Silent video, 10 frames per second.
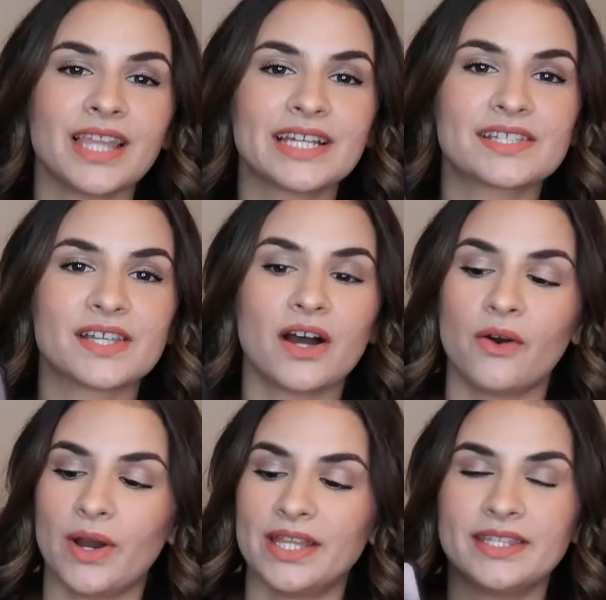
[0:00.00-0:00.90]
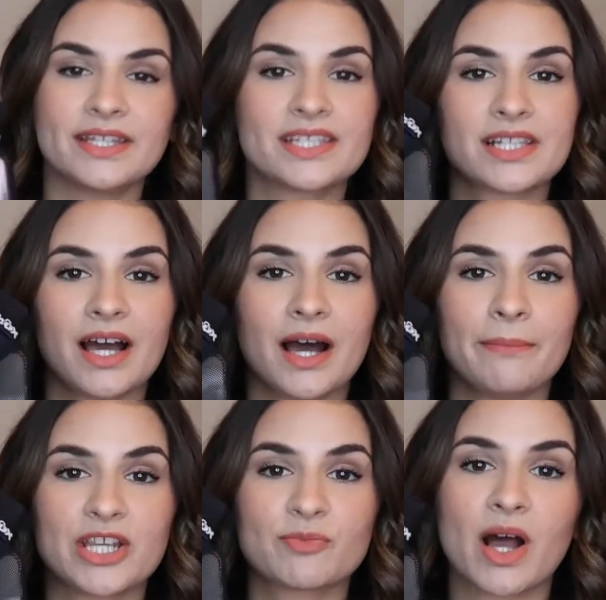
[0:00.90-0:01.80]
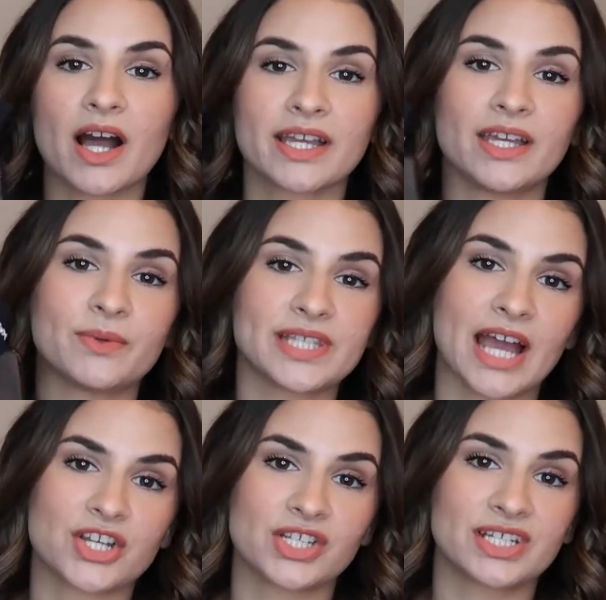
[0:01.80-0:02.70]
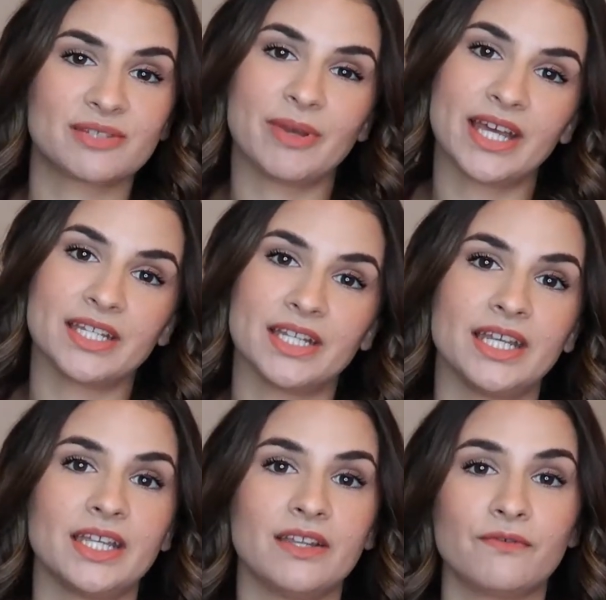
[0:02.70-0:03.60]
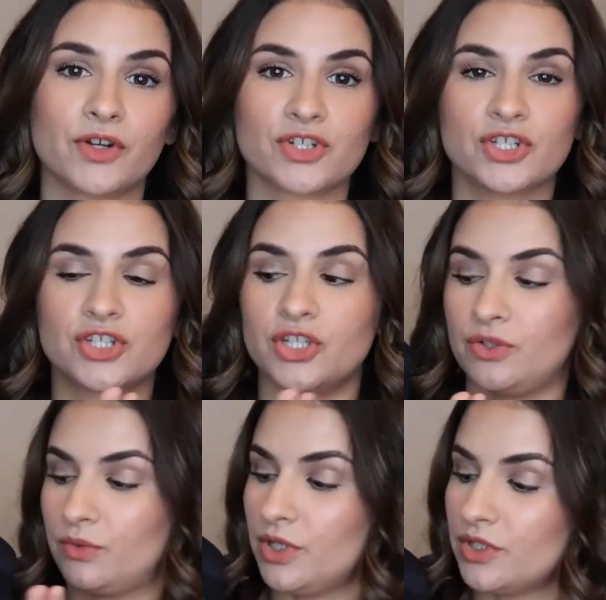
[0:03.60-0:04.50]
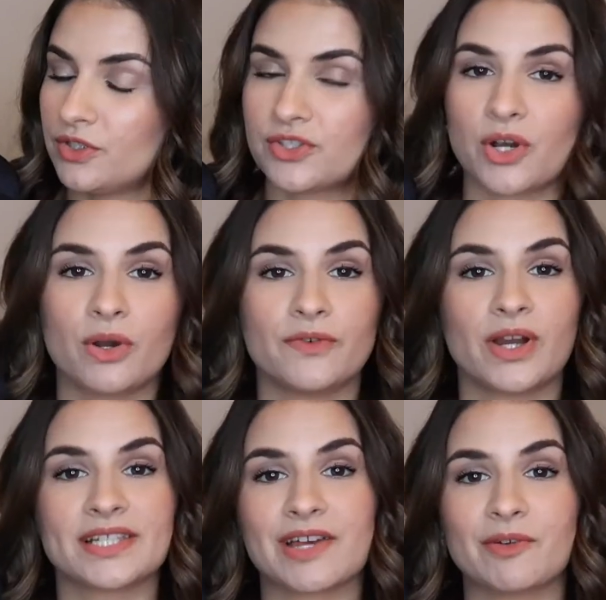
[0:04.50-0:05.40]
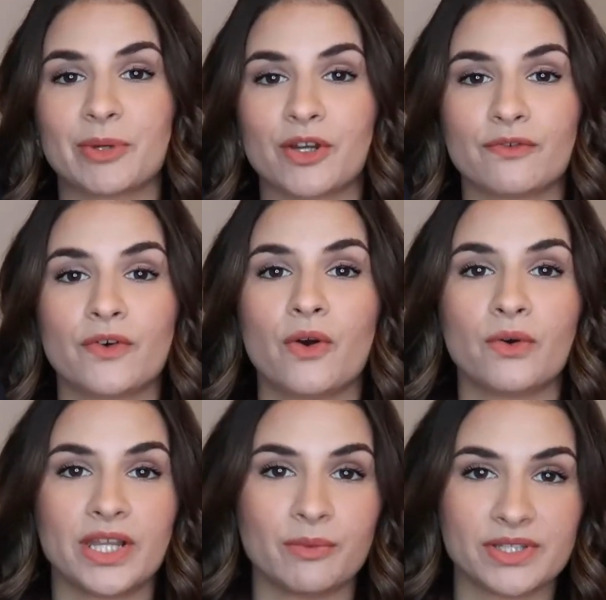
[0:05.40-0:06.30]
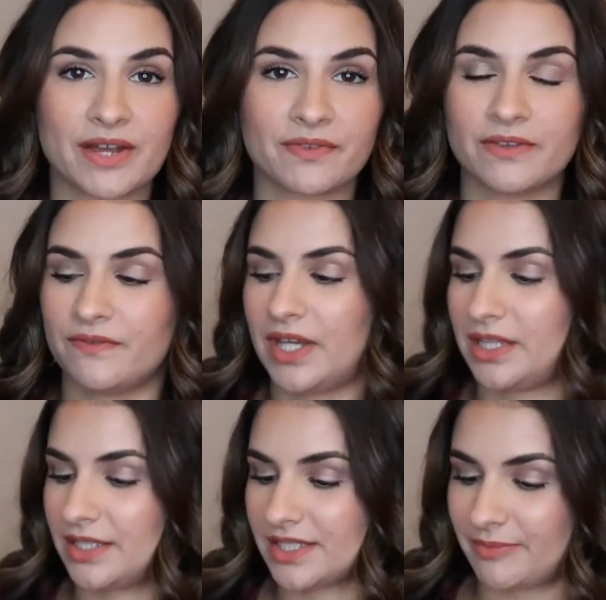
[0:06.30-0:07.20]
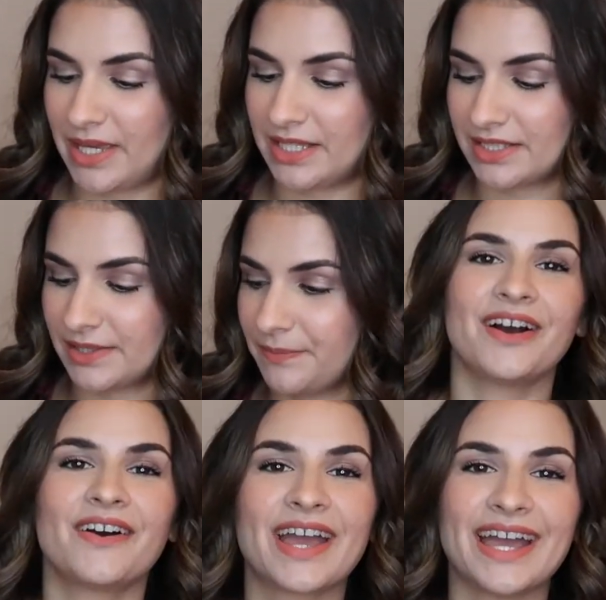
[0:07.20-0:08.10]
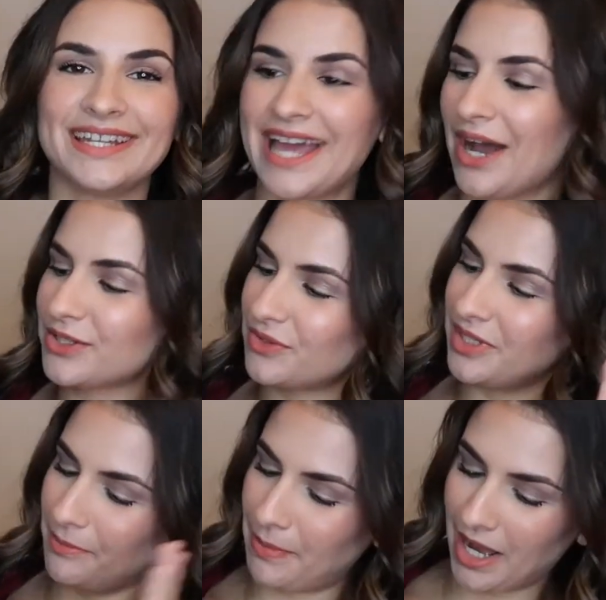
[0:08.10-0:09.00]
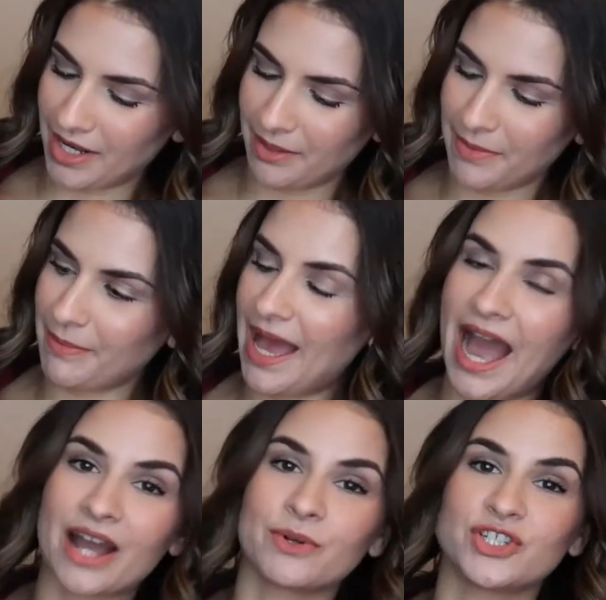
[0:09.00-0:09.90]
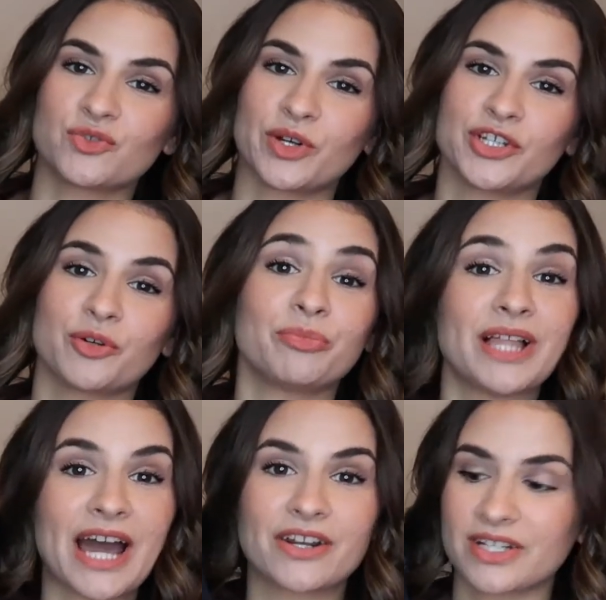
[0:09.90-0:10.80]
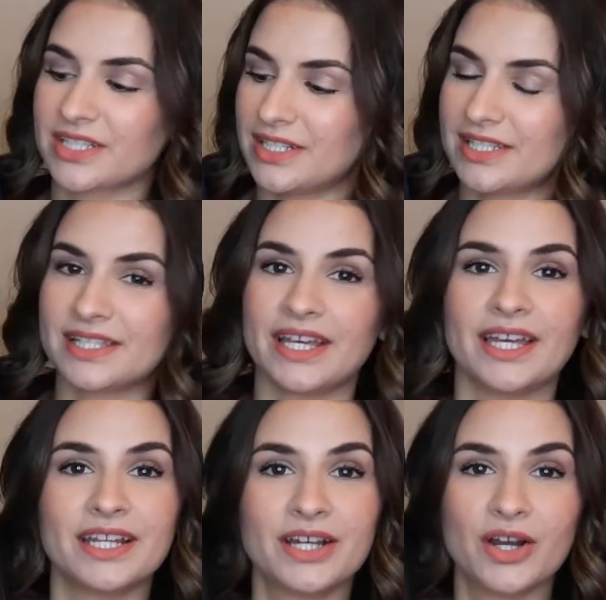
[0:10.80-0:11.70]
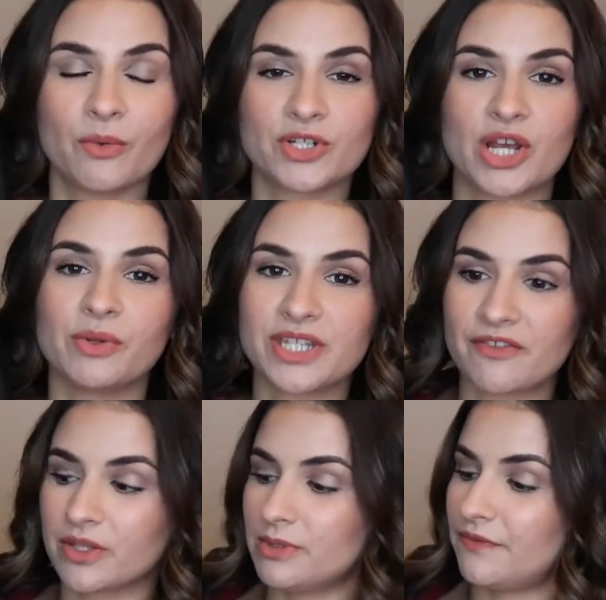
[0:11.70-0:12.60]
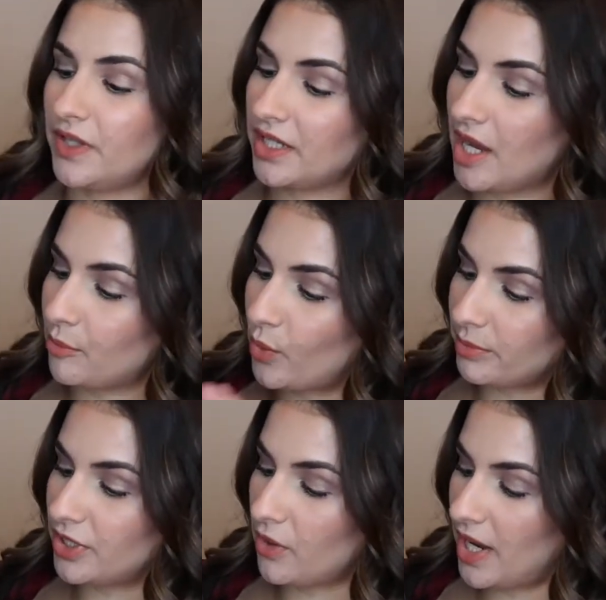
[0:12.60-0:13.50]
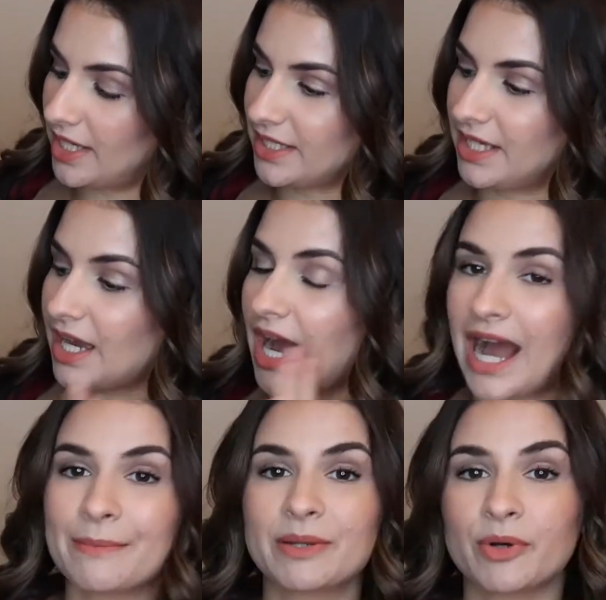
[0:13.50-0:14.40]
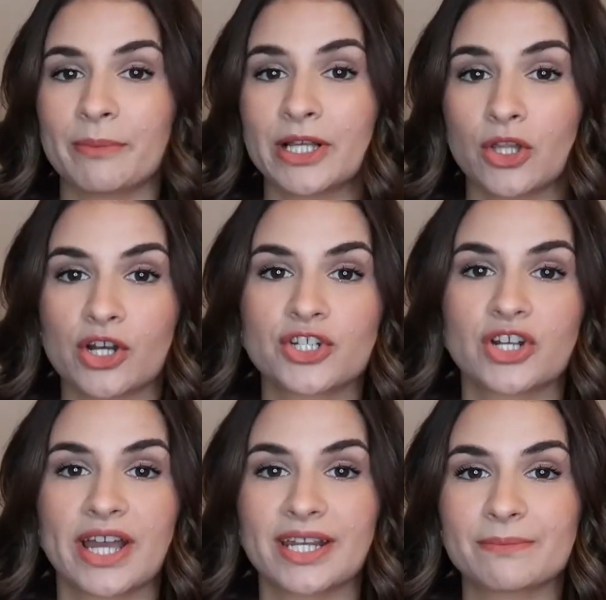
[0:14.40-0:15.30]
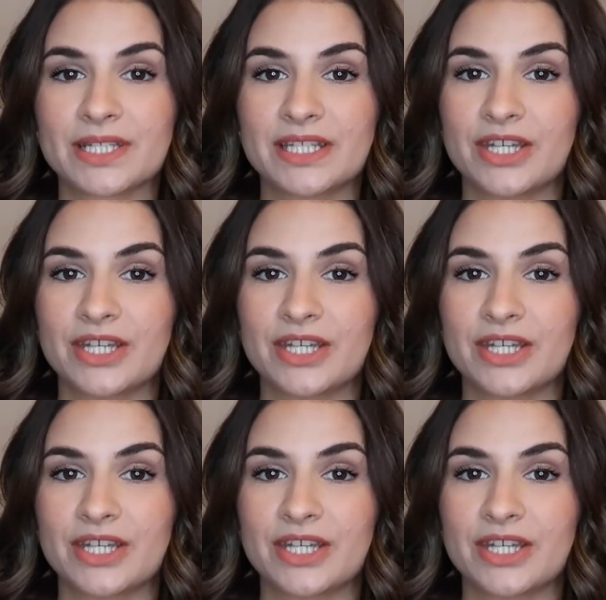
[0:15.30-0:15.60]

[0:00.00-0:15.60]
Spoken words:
like so. And this mesh pocket was actually expanded in version 2. So if you guys have a bigger phone, it will definitely fit in this space. Okay, now to the bottom pack, which is where your bladder is gonna sit, which I will definitely be filling up when we go hiking. I'm gonna put my larger items in